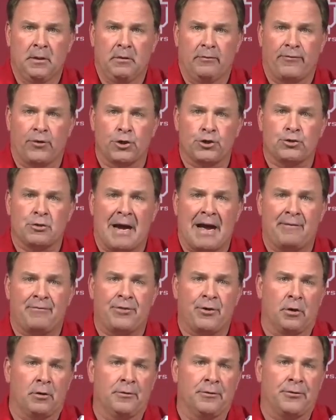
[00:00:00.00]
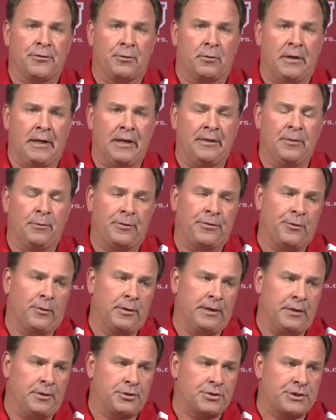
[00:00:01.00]
First drive, third and three, then we throw
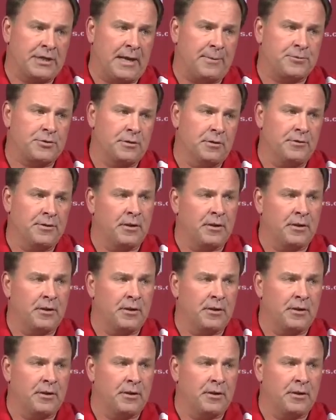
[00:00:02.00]
an interception,